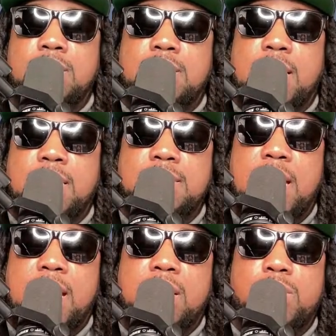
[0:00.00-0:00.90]
says
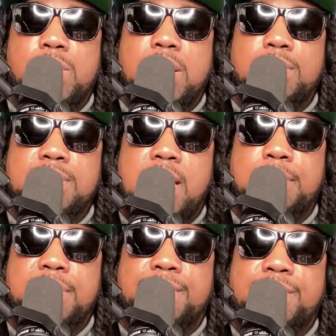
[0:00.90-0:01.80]
Dan Quinn was
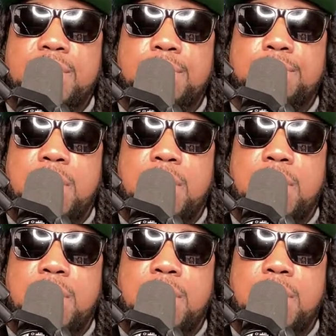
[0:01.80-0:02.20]
able to flip